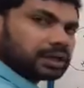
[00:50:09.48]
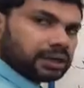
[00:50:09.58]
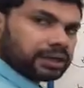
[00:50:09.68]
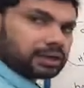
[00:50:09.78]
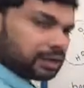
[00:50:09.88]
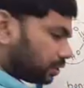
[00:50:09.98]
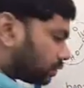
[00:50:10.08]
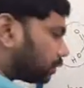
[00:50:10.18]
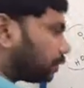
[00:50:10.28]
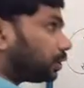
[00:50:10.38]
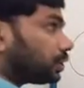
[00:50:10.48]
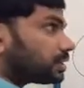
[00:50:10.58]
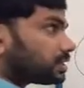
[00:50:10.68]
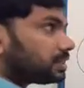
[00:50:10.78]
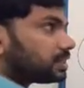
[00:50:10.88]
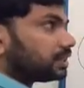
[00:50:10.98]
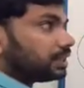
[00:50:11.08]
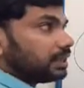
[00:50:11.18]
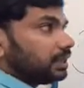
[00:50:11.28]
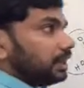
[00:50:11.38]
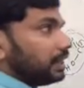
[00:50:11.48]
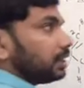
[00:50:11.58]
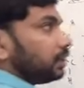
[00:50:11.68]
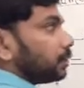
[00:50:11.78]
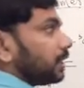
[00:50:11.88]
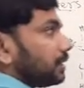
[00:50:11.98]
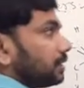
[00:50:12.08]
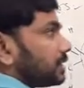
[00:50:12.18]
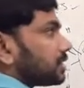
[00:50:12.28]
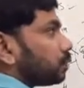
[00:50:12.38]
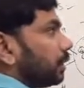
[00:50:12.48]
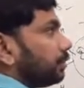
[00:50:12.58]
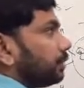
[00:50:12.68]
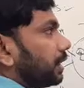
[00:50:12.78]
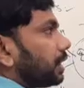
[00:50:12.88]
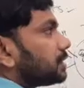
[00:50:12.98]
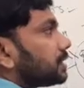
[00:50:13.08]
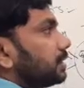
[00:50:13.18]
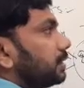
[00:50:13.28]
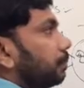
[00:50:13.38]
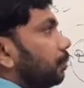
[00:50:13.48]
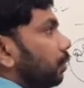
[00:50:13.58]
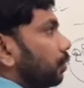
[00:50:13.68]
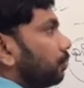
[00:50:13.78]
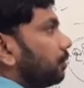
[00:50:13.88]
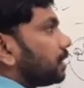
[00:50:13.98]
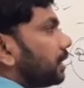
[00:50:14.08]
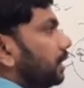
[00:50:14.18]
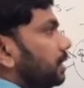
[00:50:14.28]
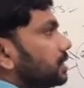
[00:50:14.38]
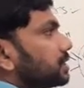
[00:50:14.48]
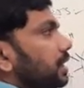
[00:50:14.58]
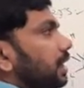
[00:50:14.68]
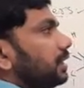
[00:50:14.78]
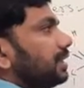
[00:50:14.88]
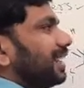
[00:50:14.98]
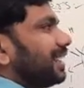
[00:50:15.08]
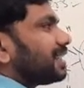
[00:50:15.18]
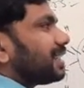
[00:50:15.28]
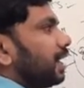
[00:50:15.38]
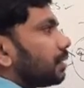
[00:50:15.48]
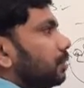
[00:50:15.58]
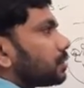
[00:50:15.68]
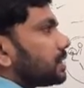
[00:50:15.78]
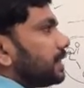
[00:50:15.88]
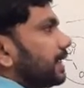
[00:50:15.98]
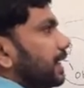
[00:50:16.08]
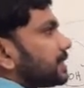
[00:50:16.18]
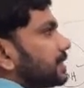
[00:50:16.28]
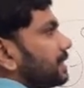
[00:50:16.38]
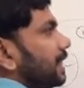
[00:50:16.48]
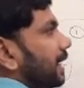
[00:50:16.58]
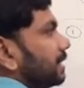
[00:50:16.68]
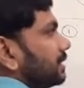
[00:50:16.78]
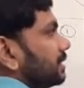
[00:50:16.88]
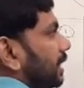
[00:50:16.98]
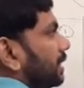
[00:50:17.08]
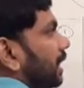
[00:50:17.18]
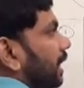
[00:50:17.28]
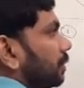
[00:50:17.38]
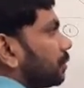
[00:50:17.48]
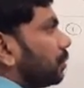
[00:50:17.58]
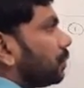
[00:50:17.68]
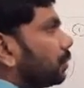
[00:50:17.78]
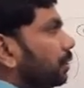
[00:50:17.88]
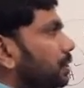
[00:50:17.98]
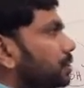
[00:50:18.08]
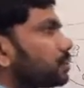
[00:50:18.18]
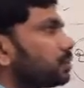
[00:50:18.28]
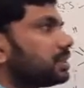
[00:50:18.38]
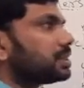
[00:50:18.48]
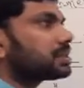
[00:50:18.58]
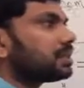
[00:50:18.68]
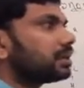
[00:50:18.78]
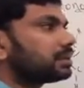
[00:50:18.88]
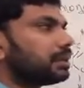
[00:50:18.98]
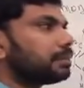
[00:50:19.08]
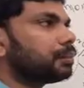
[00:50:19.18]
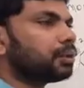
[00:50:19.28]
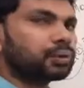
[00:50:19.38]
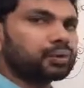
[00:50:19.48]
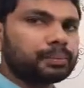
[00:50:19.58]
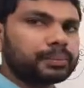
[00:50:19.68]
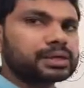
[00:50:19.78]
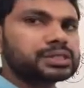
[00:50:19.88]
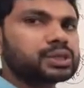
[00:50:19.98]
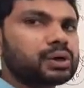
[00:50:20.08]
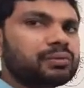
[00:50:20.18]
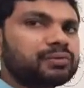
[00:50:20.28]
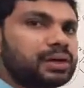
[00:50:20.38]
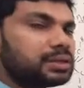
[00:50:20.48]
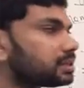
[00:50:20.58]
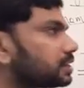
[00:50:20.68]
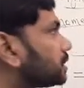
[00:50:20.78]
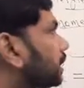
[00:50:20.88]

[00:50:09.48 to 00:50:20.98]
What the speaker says: Clear? So here looking this one, you can say the monomer is dicarboxylic acid and dialcohol. So these are the monomers of